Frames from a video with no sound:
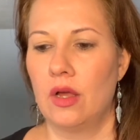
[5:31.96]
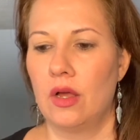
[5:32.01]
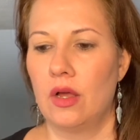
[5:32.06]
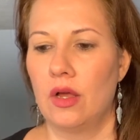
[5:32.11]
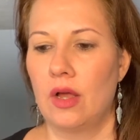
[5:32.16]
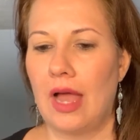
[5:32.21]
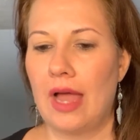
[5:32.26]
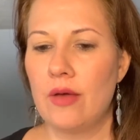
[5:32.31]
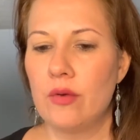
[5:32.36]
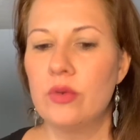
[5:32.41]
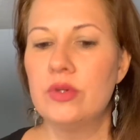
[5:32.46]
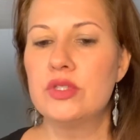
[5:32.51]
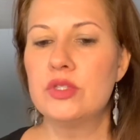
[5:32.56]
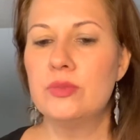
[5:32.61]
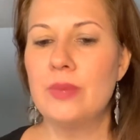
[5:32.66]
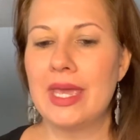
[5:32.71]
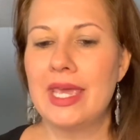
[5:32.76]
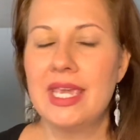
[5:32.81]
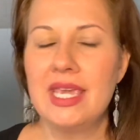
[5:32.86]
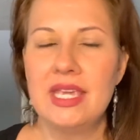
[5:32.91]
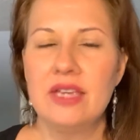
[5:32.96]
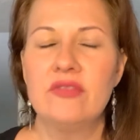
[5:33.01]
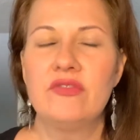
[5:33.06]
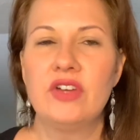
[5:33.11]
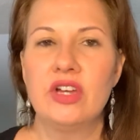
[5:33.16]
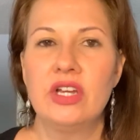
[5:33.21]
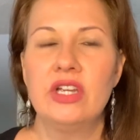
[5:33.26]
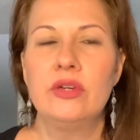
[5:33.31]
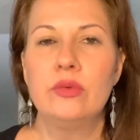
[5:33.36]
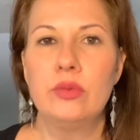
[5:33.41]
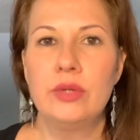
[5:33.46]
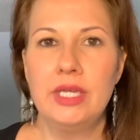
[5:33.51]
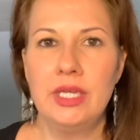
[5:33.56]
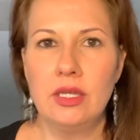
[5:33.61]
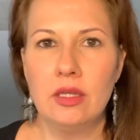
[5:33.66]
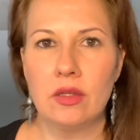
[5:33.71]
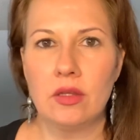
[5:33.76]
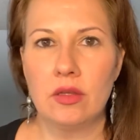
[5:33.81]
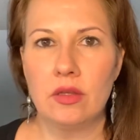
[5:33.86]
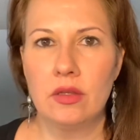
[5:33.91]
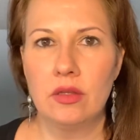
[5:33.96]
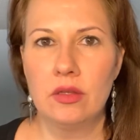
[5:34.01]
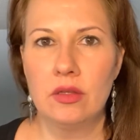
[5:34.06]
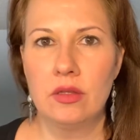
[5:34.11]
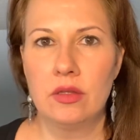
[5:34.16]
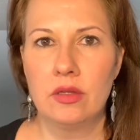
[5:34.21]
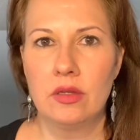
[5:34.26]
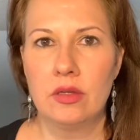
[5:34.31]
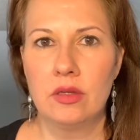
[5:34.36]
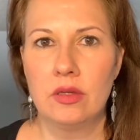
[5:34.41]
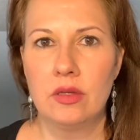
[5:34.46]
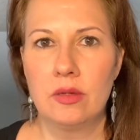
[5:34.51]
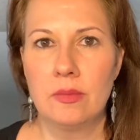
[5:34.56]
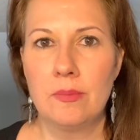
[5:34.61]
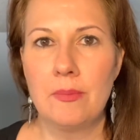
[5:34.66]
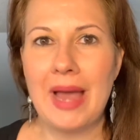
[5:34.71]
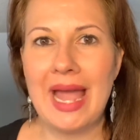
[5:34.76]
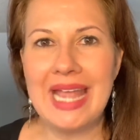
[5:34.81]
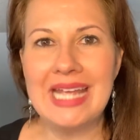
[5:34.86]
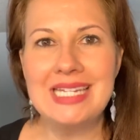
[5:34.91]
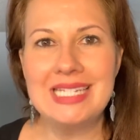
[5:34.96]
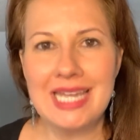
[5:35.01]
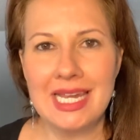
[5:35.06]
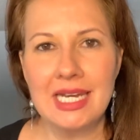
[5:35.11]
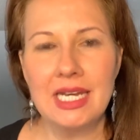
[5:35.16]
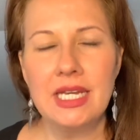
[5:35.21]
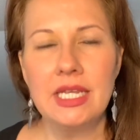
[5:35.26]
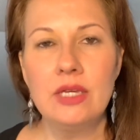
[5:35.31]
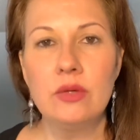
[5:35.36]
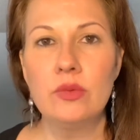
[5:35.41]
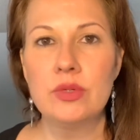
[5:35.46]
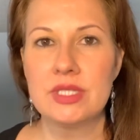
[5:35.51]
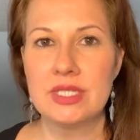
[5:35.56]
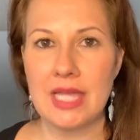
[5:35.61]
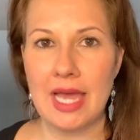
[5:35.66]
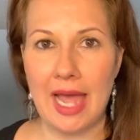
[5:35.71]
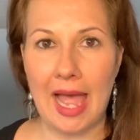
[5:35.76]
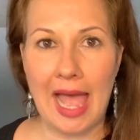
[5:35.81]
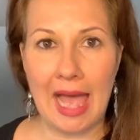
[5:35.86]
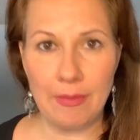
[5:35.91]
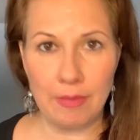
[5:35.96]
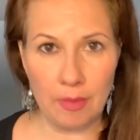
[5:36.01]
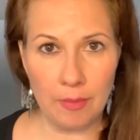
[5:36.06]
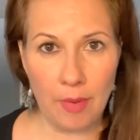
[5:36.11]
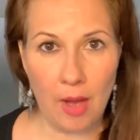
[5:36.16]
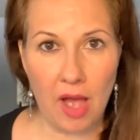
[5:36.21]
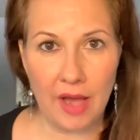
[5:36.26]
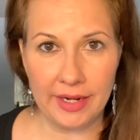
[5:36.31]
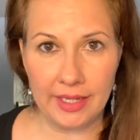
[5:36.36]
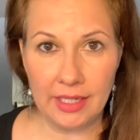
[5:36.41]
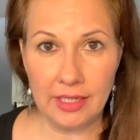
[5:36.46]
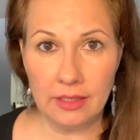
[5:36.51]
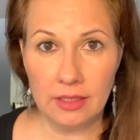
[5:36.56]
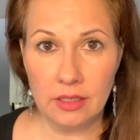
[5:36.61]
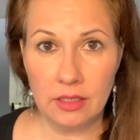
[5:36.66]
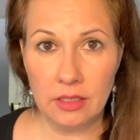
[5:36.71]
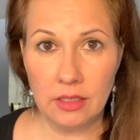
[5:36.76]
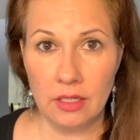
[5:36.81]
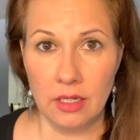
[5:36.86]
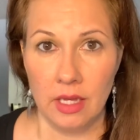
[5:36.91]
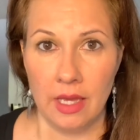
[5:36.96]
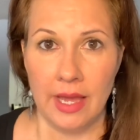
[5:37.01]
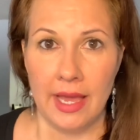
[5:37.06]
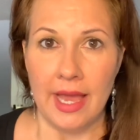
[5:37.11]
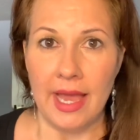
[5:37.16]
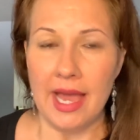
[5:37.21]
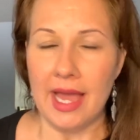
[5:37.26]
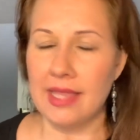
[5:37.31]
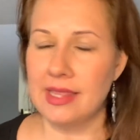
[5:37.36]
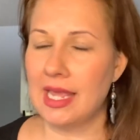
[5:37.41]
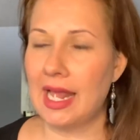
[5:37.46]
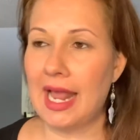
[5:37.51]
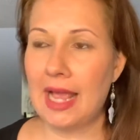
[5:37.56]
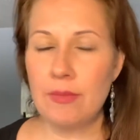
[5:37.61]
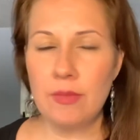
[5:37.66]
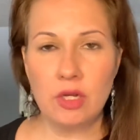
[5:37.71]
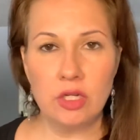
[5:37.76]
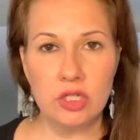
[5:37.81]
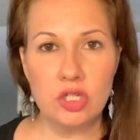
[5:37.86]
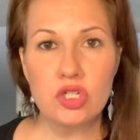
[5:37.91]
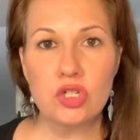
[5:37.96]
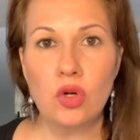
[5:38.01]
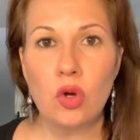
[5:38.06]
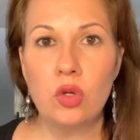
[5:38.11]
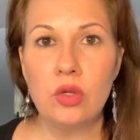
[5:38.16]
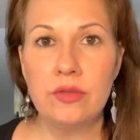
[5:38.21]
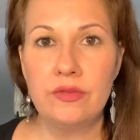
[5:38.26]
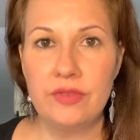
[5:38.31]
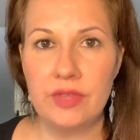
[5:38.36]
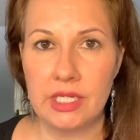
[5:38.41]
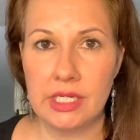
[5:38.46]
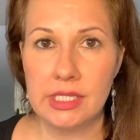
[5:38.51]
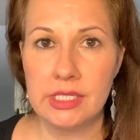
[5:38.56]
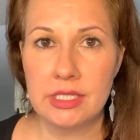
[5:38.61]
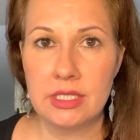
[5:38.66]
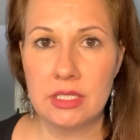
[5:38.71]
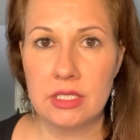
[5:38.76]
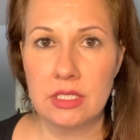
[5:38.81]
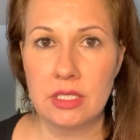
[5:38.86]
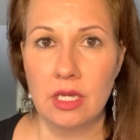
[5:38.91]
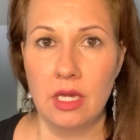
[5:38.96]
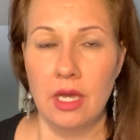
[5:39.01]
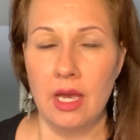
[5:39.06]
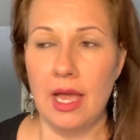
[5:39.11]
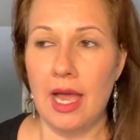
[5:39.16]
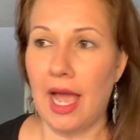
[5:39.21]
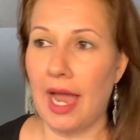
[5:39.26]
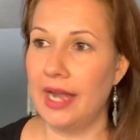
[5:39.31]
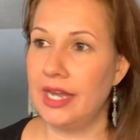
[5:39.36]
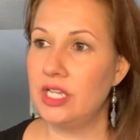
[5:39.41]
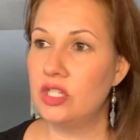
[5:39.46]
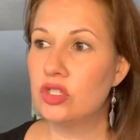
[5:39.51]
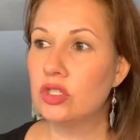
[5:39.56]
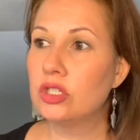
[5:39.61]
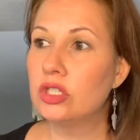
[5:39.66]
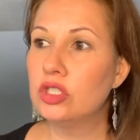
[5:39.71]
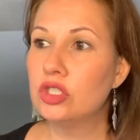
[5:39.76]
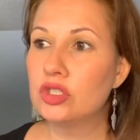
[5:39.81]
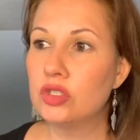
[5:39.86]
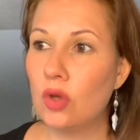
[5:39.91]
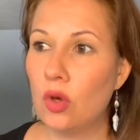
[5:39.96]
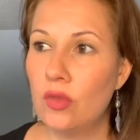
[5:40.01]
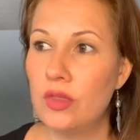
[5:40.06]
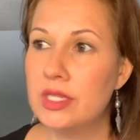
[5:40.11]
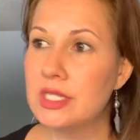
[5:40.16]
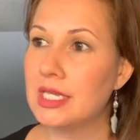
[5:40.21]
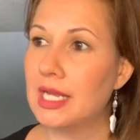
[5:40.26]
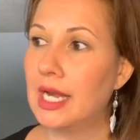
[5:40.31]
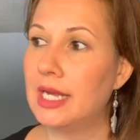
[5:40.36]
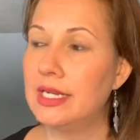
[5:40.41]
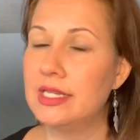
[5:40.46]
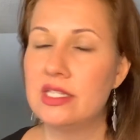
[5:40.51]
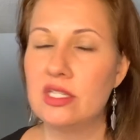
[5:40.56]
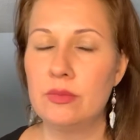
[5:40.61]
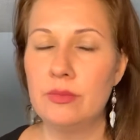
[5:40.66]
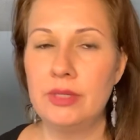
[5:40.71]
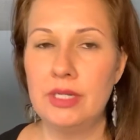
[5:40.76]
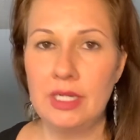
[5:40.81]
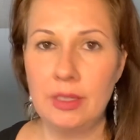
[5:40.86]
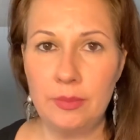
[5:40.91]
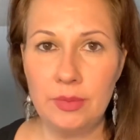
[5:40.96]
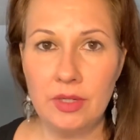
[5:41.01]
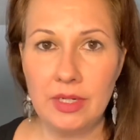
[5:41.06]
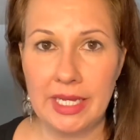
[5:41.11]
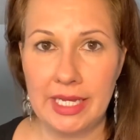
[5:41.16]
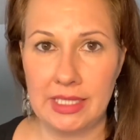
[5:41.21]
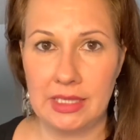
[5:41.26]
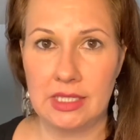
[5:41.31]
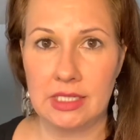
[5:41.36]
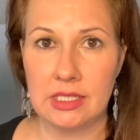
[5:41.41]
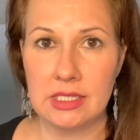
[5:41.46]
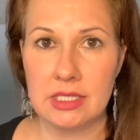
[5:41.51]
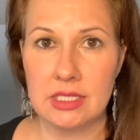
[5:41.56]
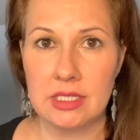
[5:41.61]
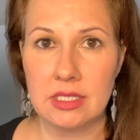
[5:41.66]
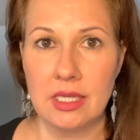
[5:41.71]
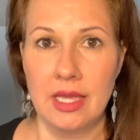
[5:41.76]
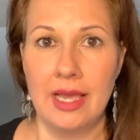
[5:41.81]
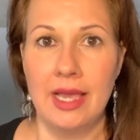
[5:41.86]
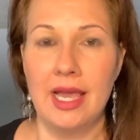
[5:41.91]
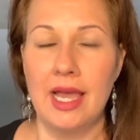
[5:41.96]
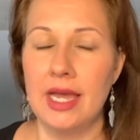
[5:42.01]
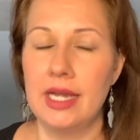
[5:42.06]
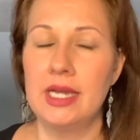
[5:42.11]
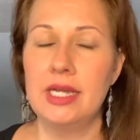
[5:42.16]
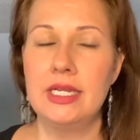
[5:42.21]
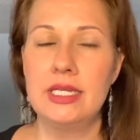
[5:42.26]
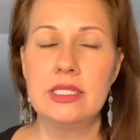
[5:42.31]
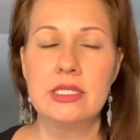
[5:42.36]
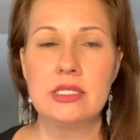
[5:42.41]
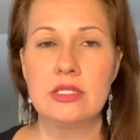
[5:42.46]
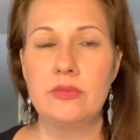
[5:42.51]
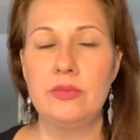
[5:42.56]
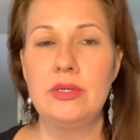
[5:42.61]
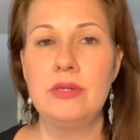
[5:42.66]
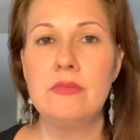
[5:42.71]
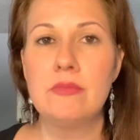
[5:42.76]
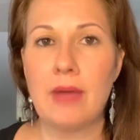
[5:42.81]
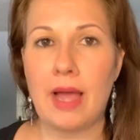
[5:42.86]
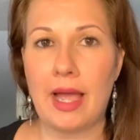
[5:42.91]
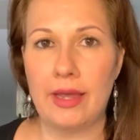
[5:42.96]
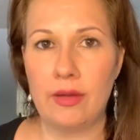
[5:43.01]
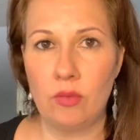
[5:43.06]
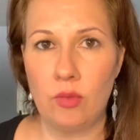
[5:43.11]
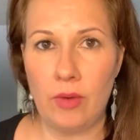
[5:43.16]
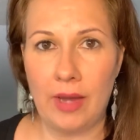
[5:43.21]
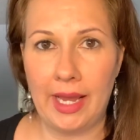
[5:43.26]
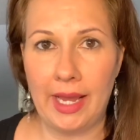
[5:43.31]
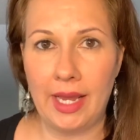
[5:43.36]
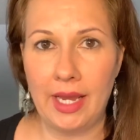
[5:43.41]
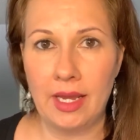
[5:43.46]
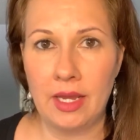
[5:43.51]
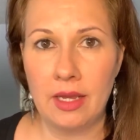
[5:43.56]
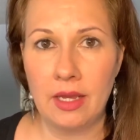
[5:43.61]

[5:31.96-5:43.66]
I was making it very real. My identity was that I'm a body and that I'm in control of this. I need to control this and I need to manipulate this, and it needs to be my way.